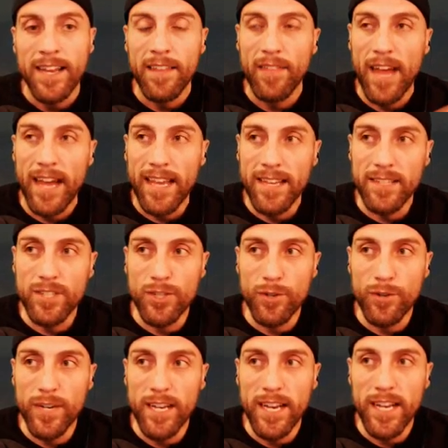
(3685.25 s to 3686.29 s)
That
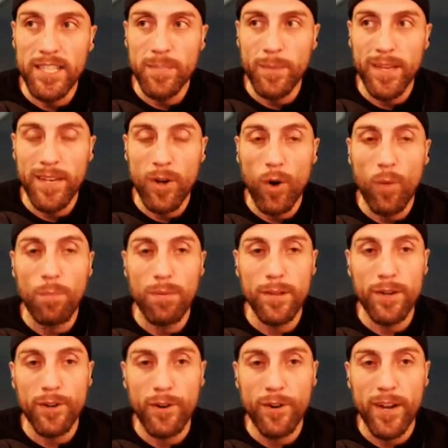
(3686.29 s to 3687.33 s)
history has been
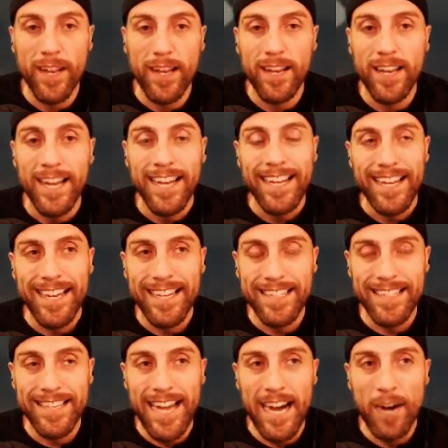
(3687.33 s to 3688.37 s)
obliterated.
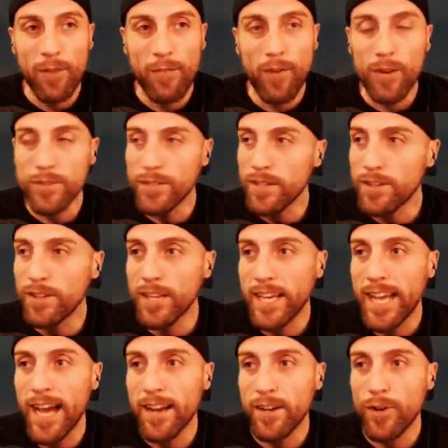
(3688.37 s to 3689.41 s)
It now falls under the
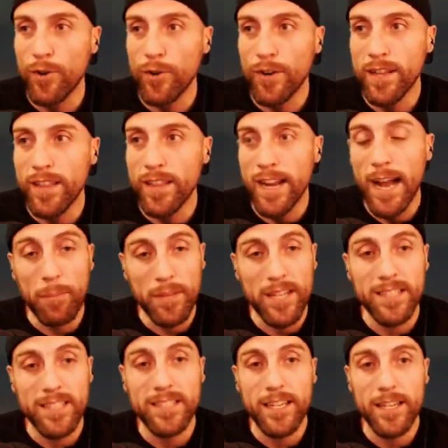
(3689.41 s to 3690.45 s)
category that I
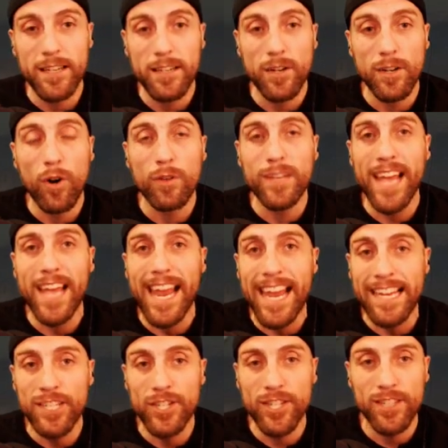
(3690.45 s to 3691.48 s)
placed it in called
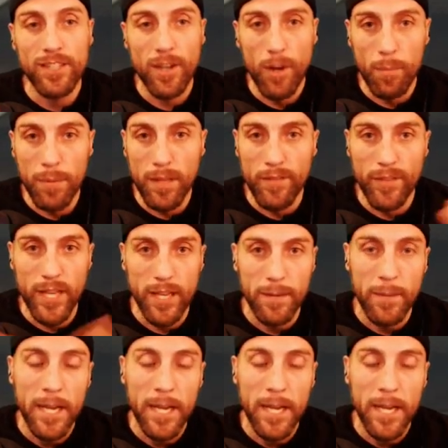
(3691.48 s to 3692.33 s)
ancient oblivion.